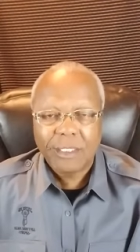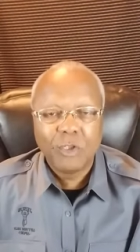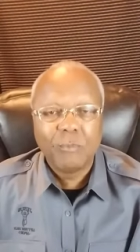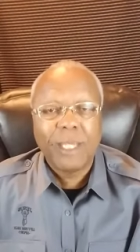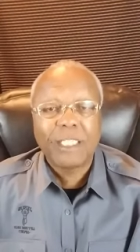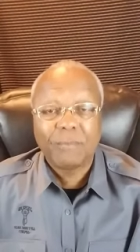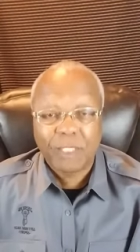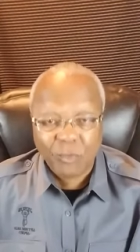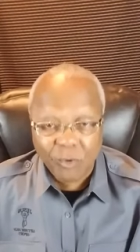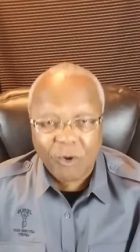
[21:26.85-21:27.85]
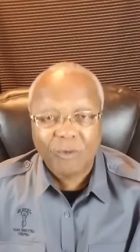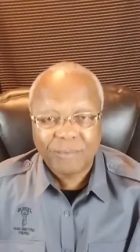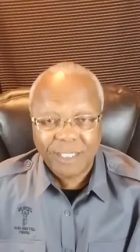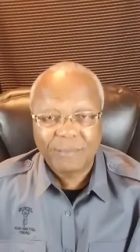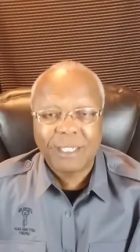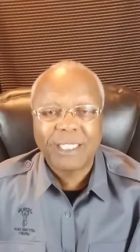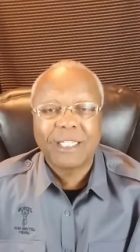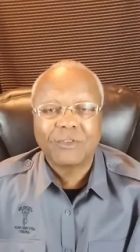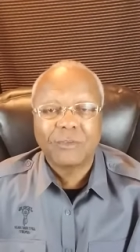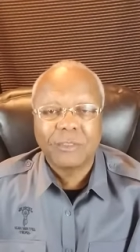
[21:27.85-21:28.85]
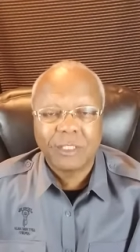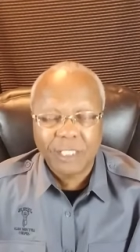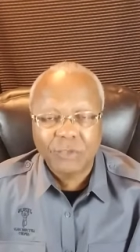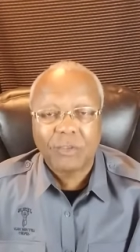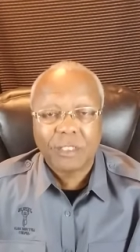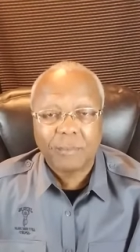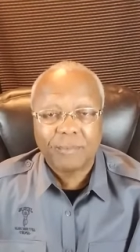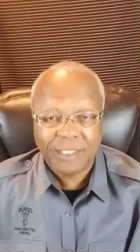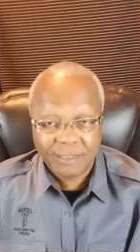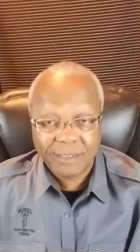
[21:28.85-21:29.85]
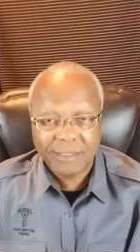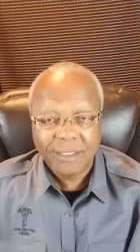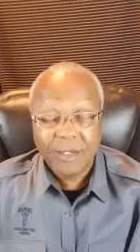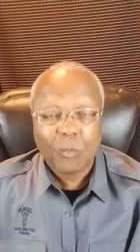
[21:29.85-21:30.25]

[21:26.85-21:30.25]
You may just be in the wrong business. You may just get you, get you another business,